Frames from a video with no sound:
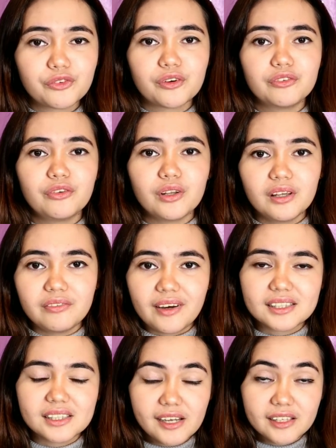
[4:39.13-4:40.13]
for fully
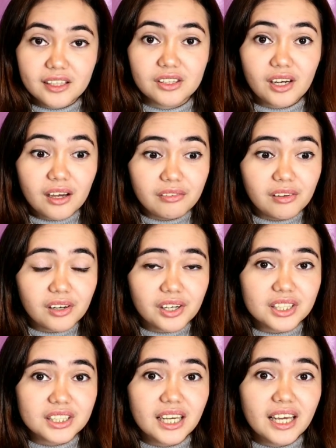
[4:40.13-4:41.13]
vaccinated
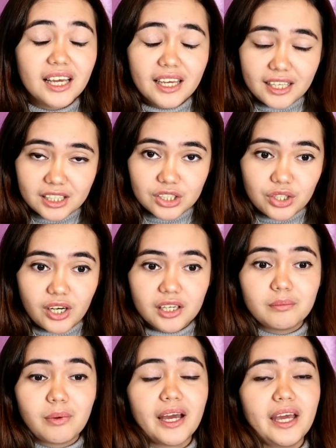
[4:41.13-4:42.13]
travelers is
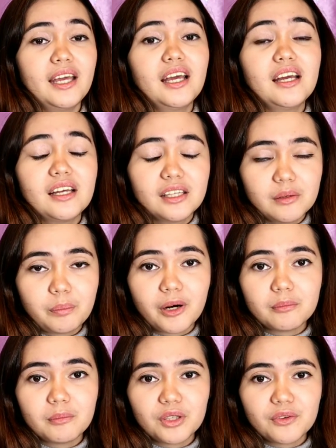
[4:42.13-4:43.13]
chaired by
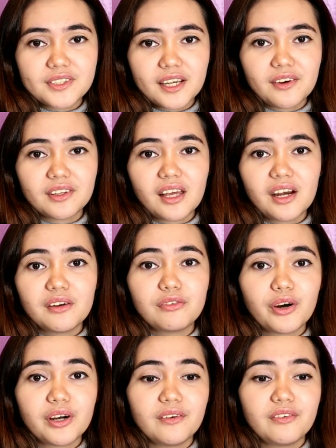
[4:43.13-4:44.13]
Department of Secretary
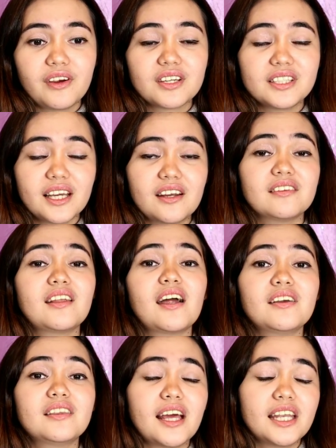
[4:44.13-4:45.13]
Foreign Affairs
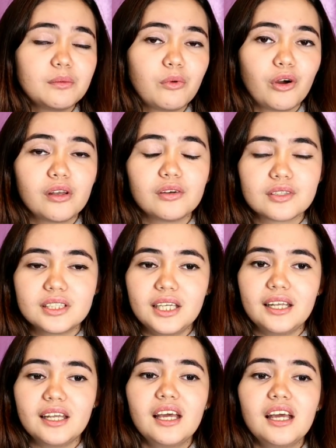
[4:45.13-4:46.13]
Secretary Teddy Boy
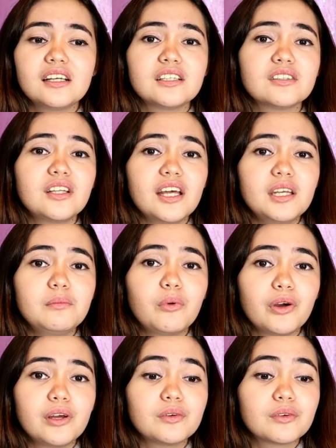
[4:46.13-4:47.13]
Locsin. Now, Teddy
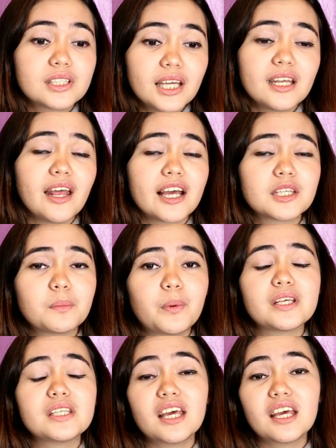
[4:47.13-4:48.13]
Boy Locsin
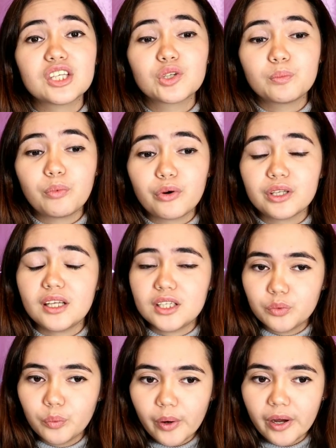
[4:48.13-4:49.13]
expressed his support
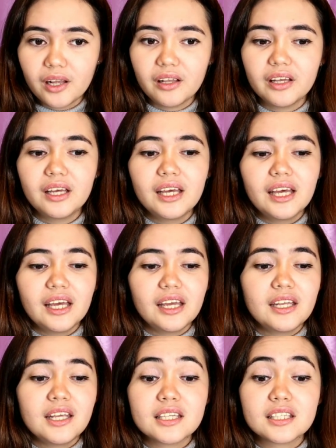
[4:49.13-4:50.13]
as well.
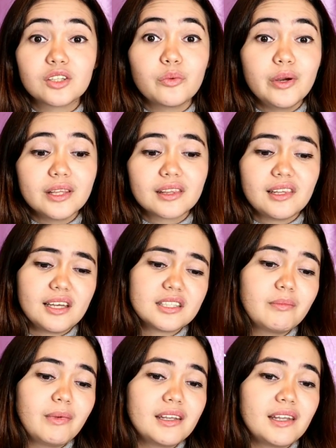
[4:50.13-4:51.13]
In his tweet
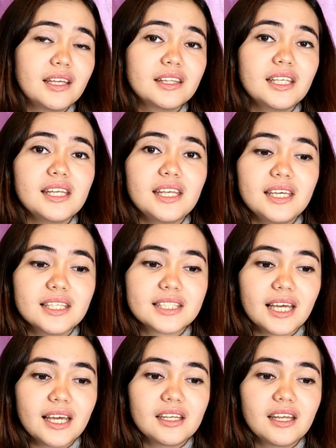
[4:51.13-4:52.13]
last May 19, he
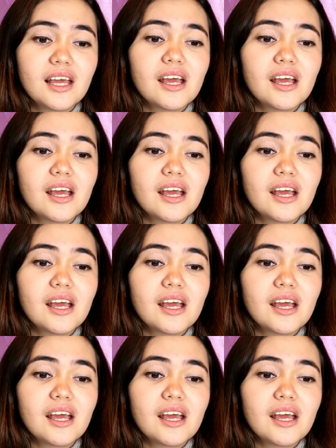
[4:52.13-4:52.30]
said,